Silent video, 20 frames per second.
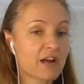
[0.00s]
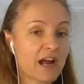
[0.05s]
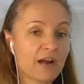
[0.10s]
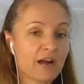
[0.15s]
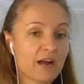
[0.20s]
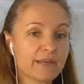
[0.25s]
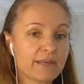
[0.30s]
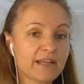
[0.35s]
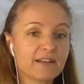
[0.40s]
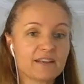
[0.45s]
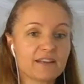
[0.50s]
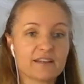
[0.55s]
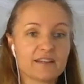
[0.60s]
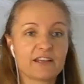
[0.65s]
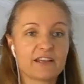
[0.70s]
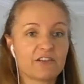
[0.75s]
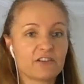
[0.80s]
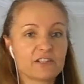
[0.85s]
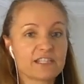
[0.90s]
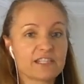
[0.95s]
come in and
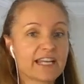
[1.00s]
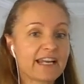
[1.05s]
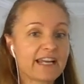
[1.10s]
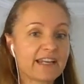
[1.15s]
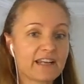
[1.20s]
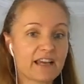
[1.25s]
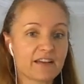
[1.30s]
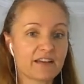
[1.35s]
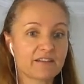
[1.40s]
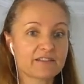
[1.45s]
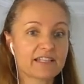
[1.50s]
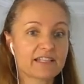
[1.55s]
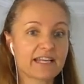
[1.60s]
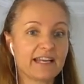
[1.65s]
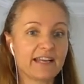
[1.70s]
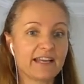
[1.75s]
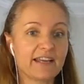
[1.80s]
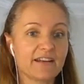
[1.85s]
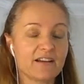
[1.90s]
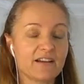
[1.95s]
they're a 10 out of
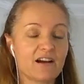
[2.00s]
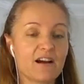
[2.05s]
10.